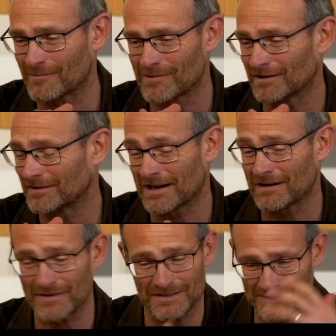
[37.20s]
in a world
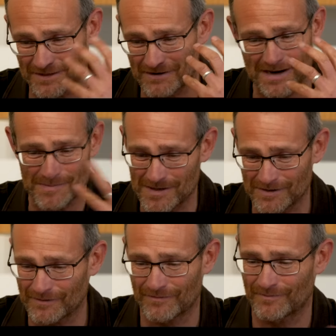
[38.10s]
now of Instagram
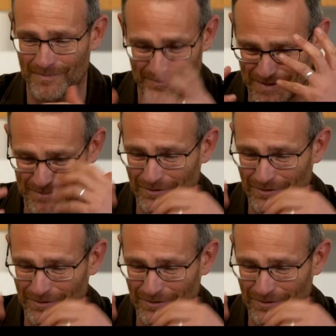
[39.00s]
where